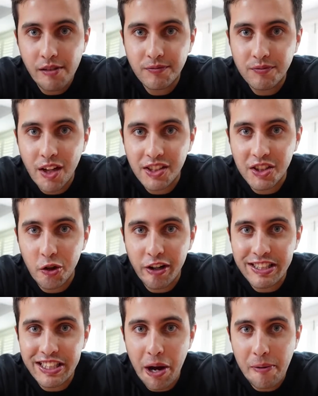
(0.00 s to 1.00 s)
Nice and
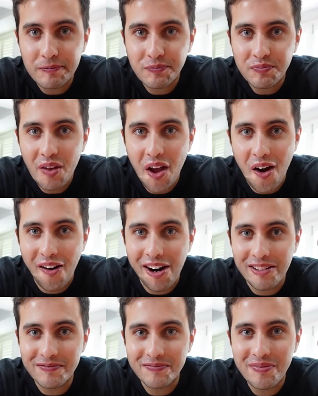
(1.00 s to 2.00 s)
greasy. Alright,
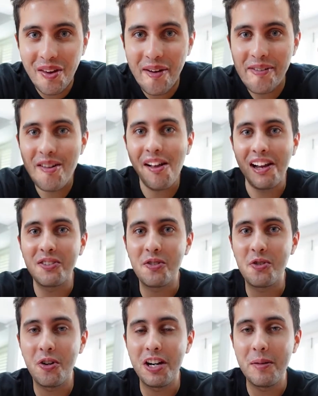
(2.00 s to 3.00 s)
thanks for
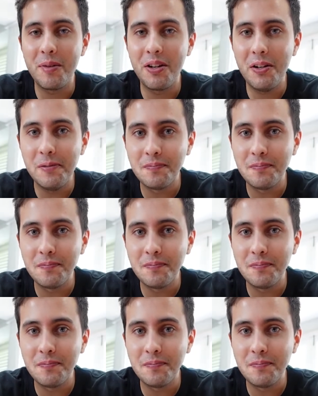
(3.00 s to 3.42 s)
joining me.